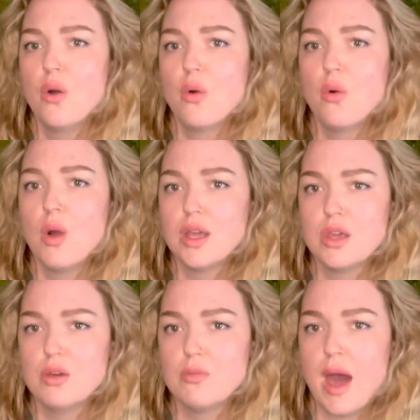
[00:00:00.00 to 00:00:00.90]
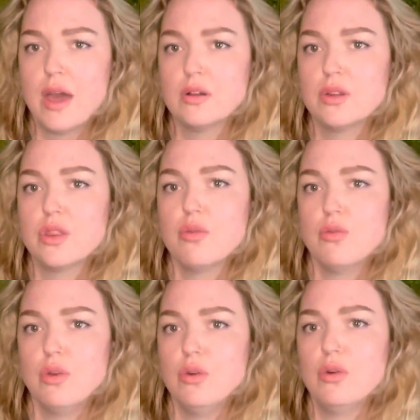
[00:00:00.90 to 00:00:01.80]
what you battled
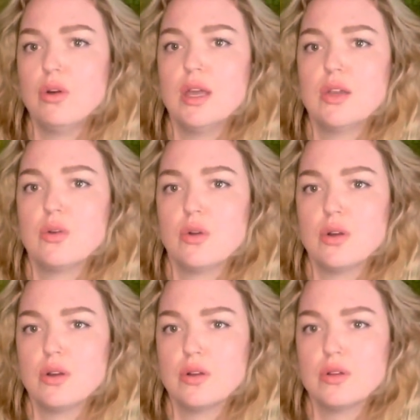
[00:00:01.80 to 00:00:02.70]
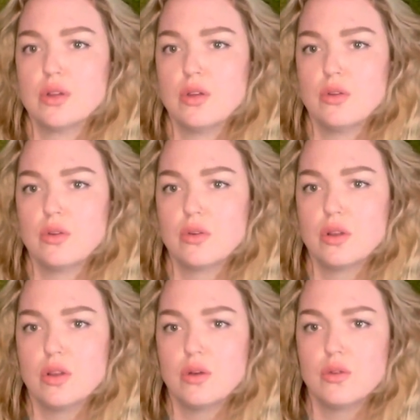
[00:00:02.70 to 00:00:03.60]
through in order to
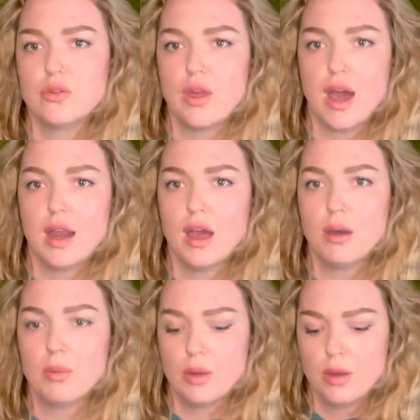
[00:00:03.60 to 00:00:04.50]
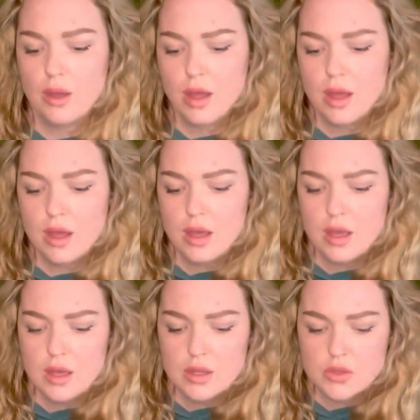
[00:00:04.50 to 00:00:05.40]
close that up?
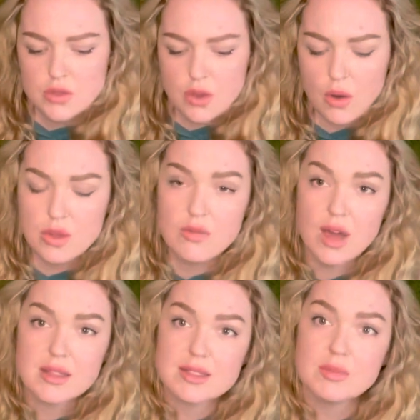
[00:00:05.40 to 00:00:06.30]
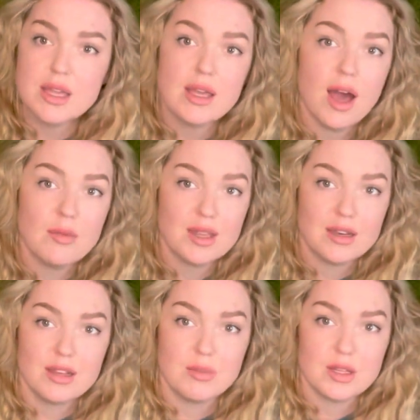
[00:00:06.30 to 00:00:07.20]
So you've got somebody coming
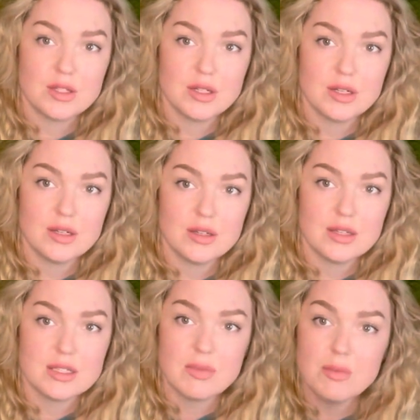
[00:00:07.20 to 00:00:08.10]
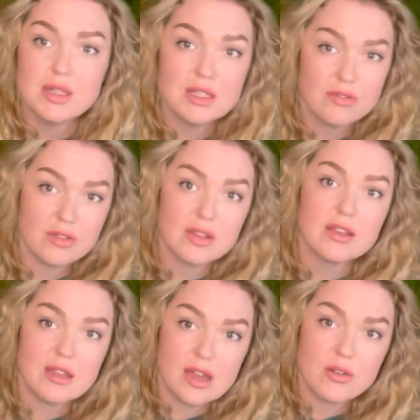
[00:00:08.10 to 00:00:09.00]
into the picture. This might be different than
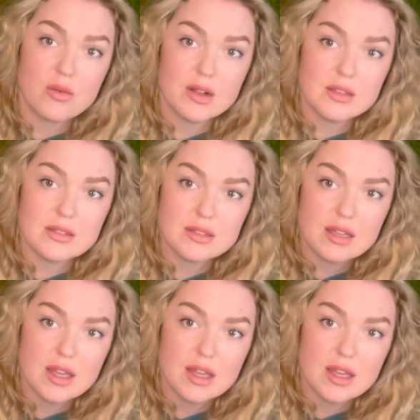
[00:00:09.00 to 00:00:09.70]
the other ones.